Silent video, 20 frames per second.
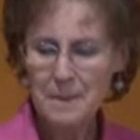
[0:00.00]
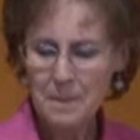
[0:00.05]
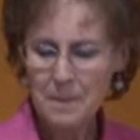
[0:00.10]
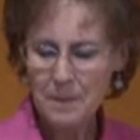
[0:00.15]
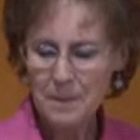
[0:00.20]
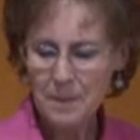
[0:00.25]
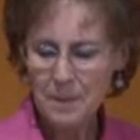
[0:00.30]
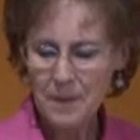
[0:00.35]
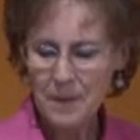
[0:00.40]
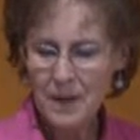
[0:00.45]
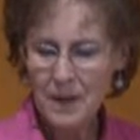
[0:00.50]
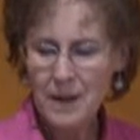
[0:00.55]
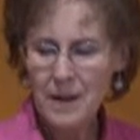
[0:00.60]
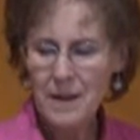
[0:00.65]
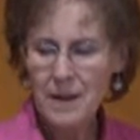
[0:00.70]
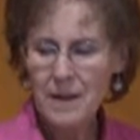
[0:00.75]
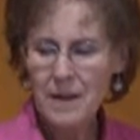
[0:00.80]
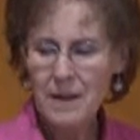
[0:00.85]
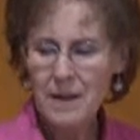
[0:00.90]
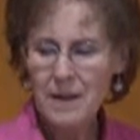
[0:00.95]

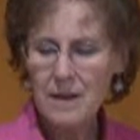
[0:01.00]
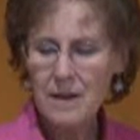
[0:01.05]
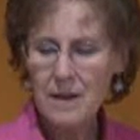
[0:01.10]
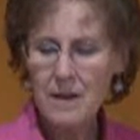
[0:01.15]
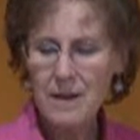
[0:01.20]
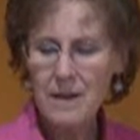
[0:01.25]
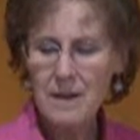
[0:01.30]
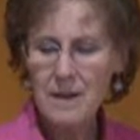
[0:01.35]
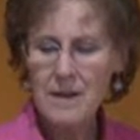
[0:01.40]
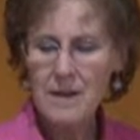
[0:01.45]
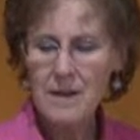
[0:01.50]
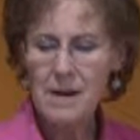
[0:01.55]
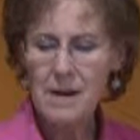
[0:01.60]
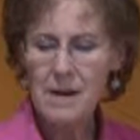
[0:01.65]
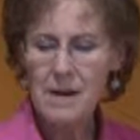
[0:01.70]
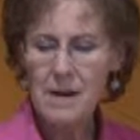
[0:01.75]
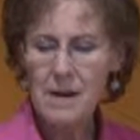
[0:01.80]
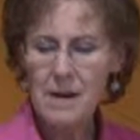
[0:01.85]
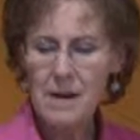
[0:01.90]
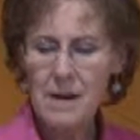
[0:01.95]

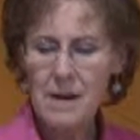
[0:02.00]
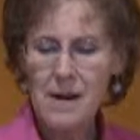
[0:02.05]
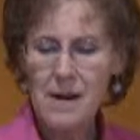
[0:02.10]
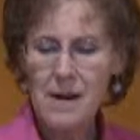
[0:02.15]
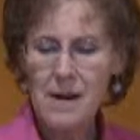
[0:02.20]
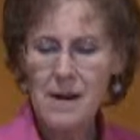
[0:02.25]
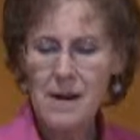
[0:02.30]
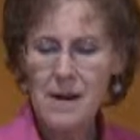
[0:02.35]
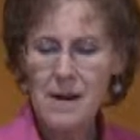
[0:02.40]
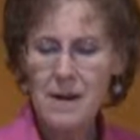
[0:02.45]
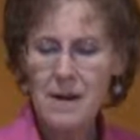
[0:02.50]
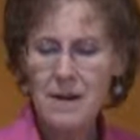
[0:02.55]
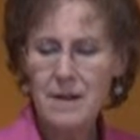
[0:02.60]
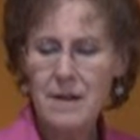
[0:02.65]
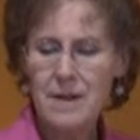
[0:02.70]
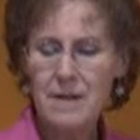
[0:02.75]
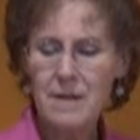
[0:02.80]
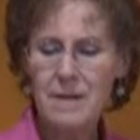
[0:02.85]
Nobody speaks.